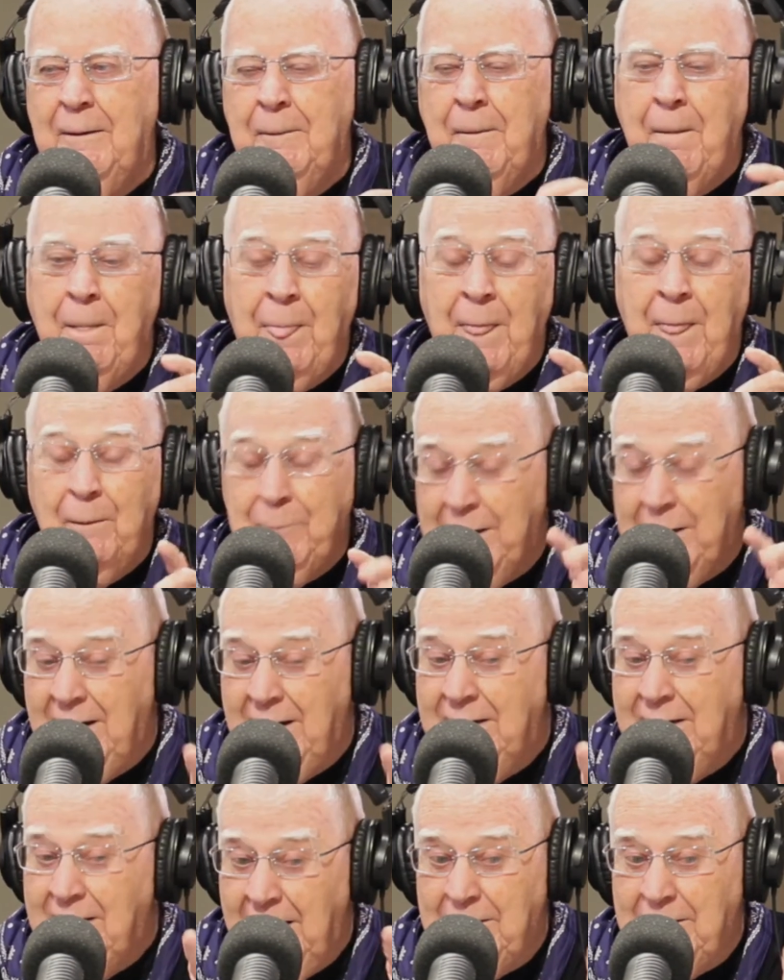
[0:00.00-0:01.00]
But
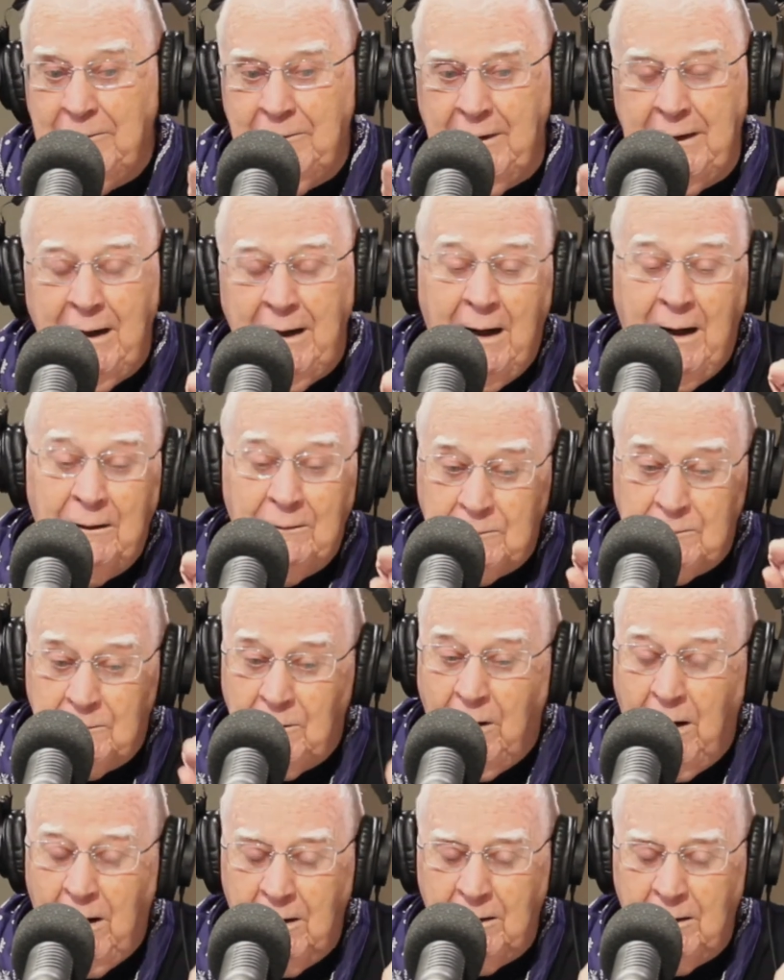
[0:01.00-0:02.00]
another way I'll
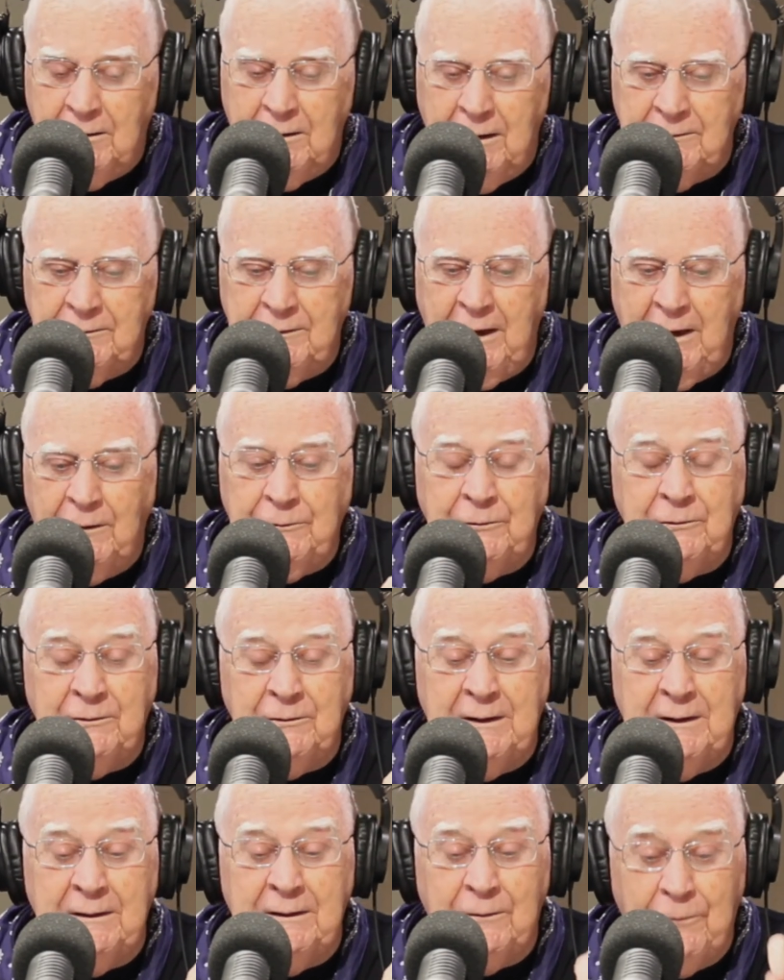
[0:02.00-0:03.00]
also
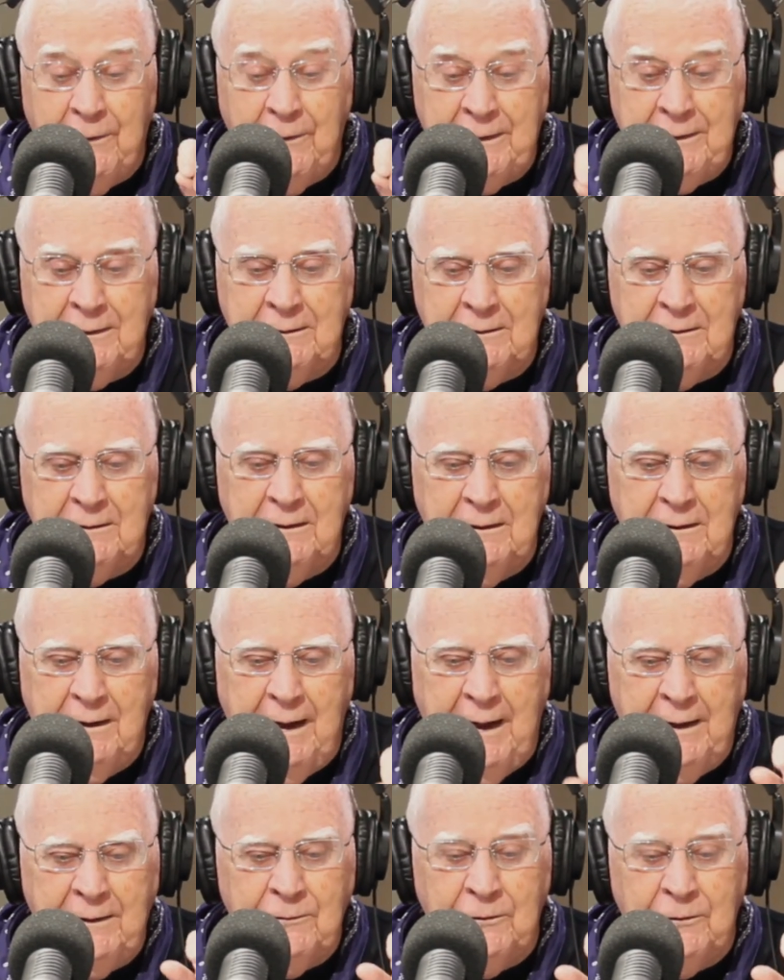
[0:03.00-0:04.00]
say credit
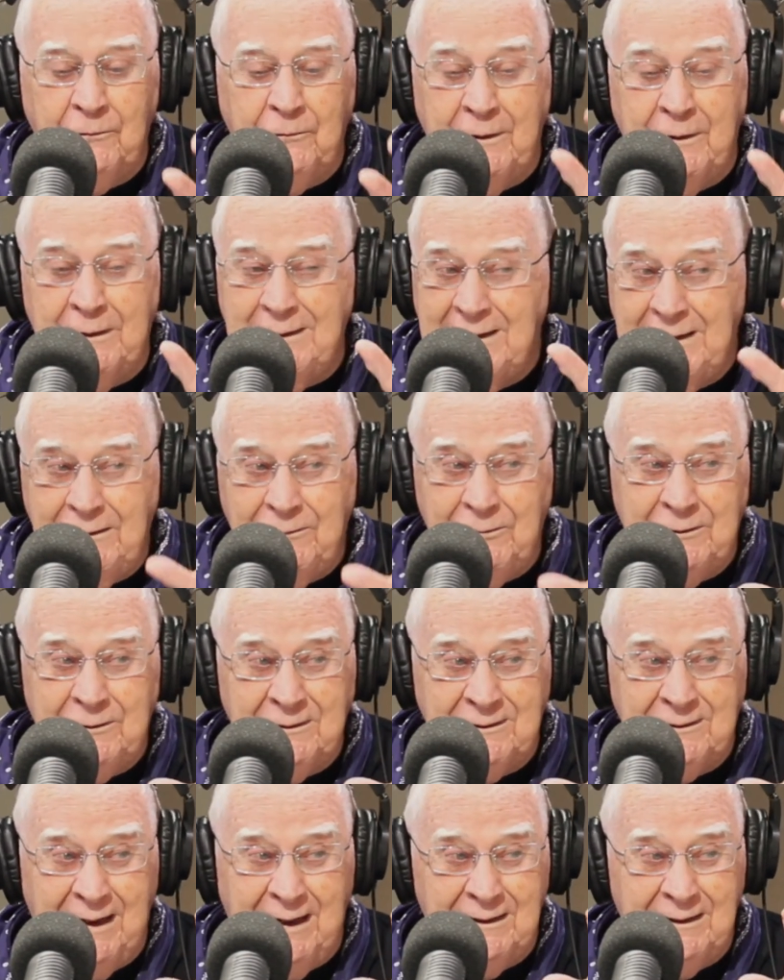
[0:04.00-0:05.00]
Andrew, when he
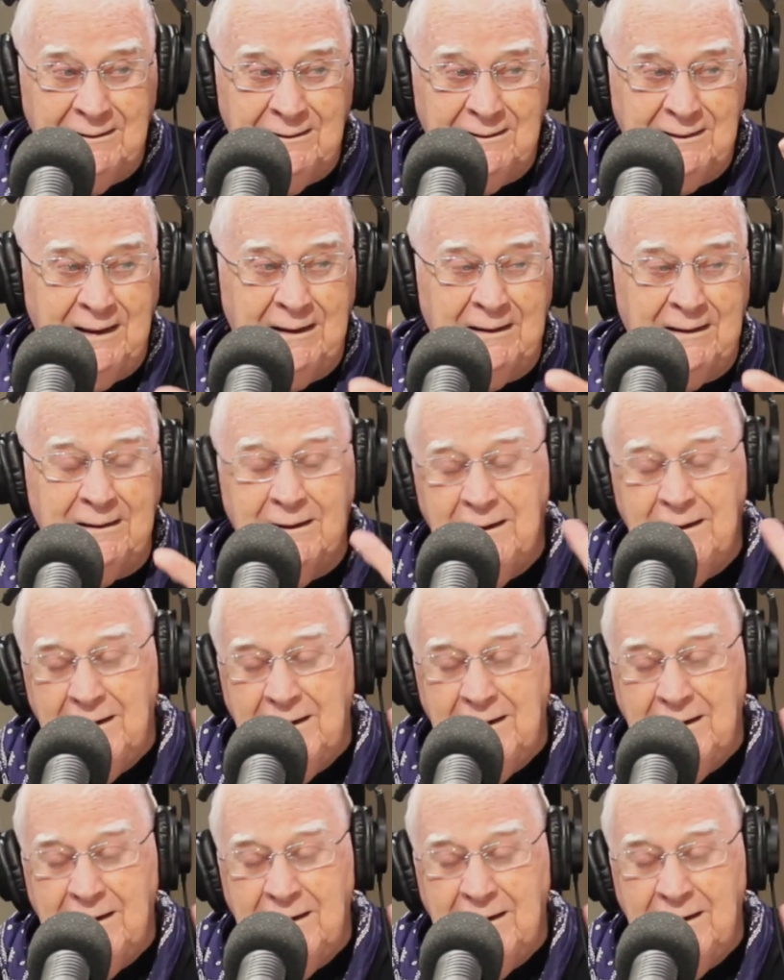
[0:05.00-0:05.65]
was on set,